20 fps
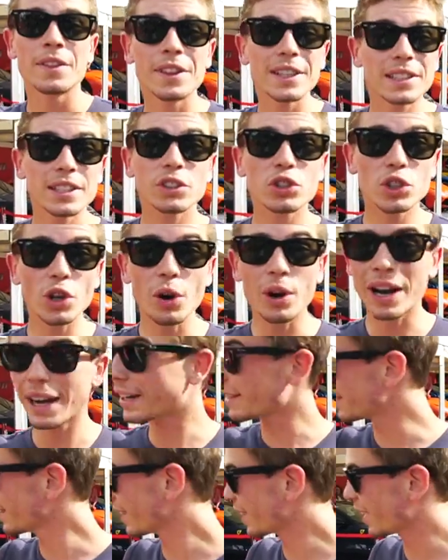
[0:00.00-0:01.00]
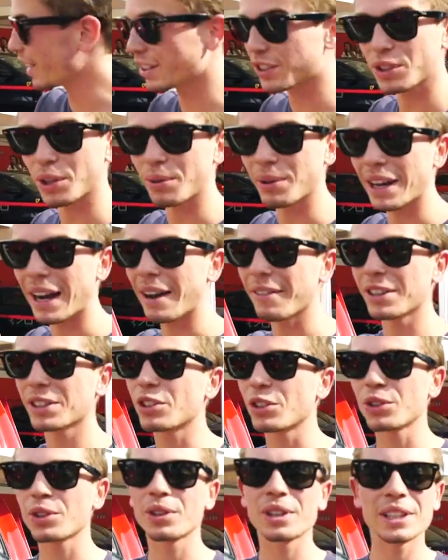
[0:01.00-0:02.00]
This is so hectic, guys, so we're having
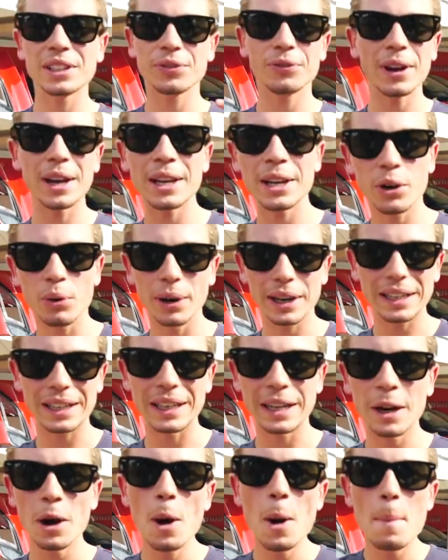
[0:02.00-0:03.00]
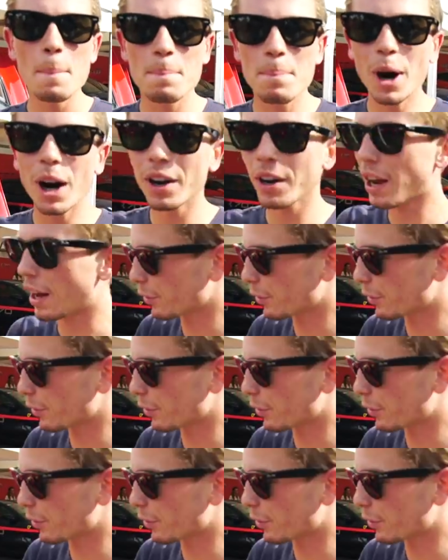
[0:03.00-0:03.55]
to do this fairly quickly, but